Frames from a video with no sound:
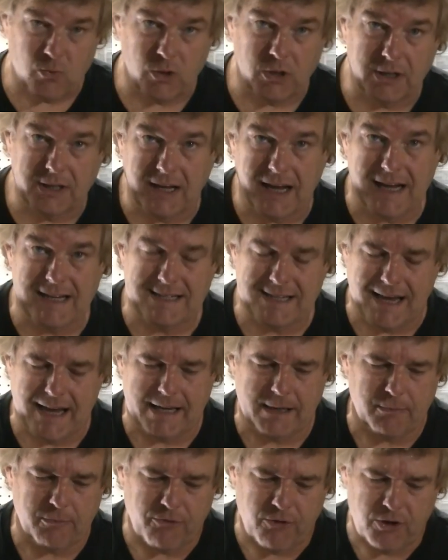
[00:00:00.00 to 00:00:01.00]
a really nice
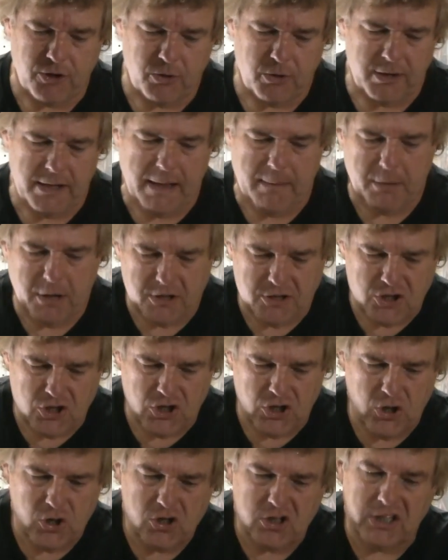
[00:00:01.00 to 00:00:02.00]
item for doing that, because
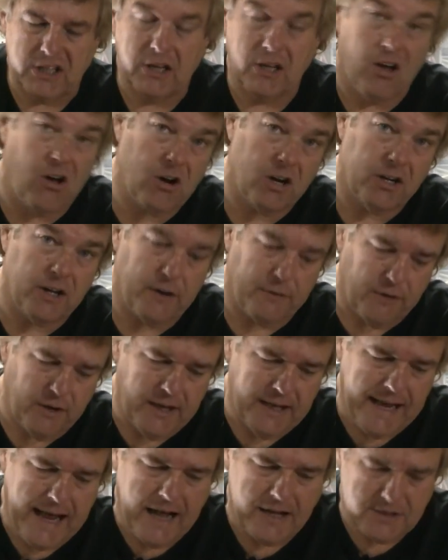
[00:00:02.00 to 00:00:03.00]
it's usually long enough
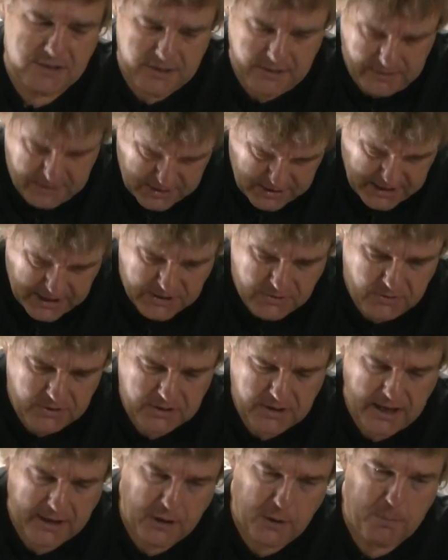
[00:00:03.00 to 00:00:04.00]
to get out to
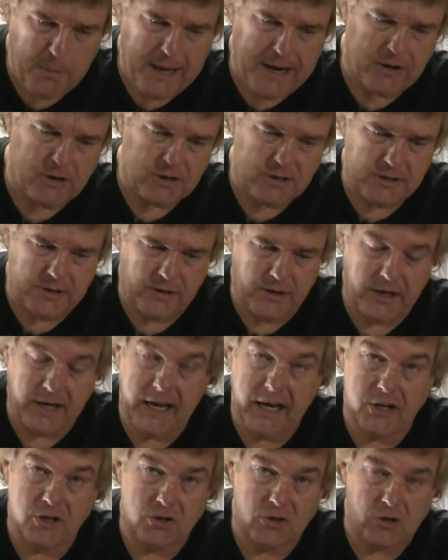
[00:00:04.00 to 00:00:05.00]
accessories like your power steering
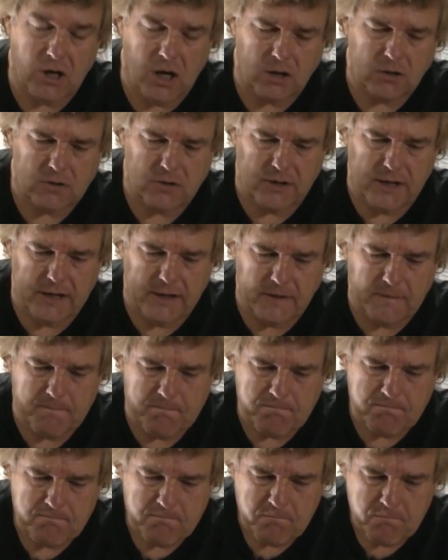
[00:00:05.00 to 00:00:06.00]
and your alternator.
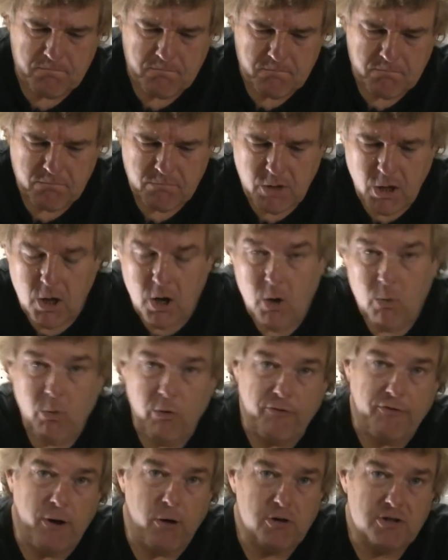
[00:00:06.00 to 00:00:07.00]

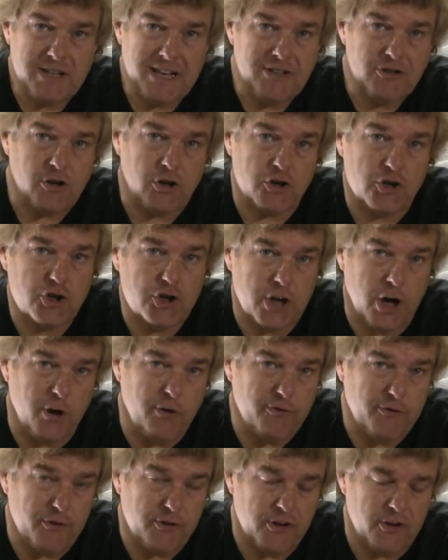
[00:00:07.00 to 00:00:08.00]
Well folks, that's our
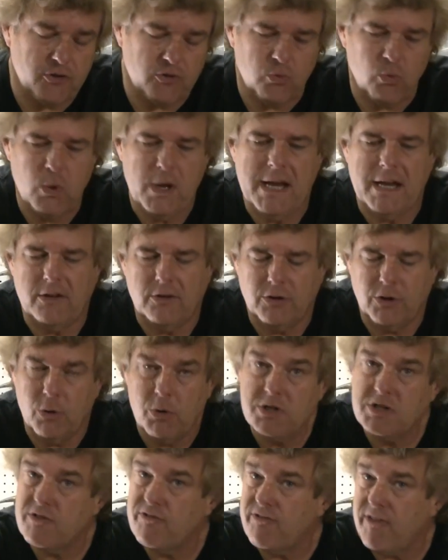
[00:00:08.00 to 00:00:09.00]
show for this week.
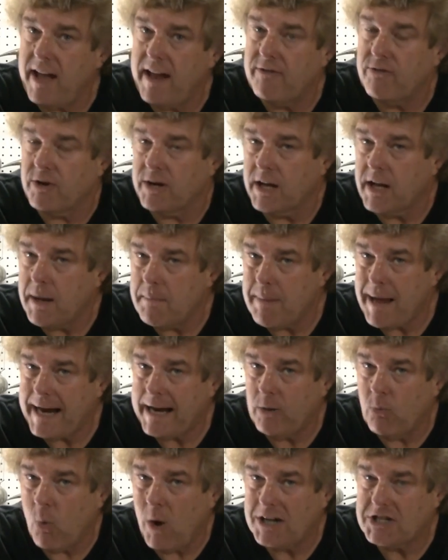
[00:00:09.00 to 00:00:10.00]
Do us a favor and come
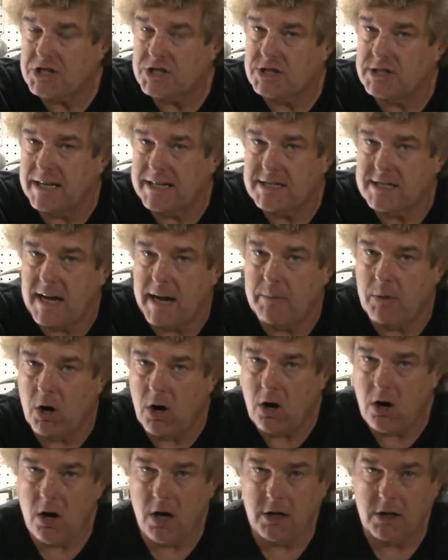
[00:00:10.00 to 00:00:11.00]
back and watch us next time
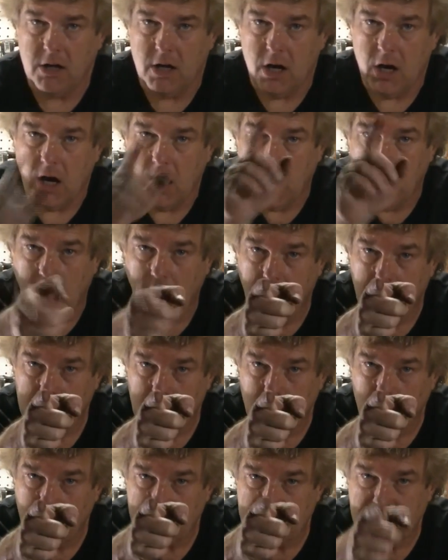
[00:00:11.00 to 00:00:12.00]
on
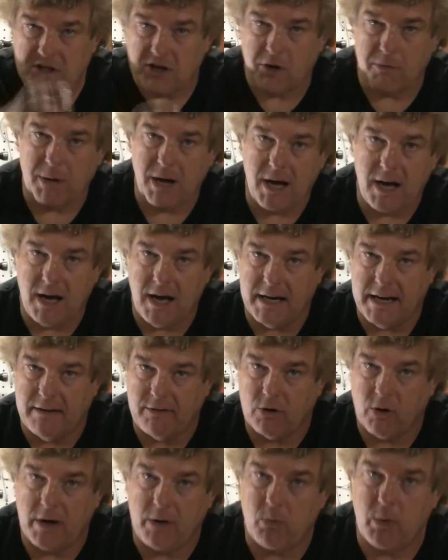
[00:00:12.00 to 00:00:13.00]
Auto Resto Mod.
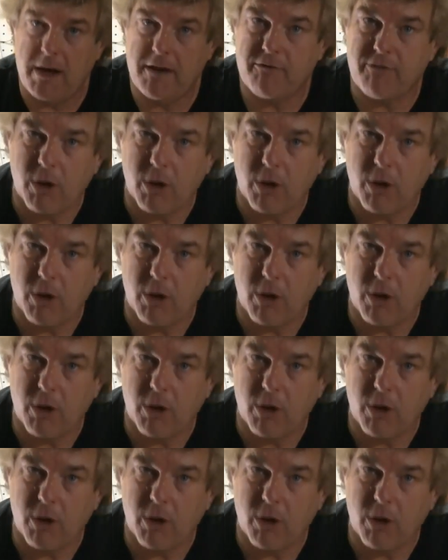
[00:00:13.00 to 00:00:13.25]
Have a great week,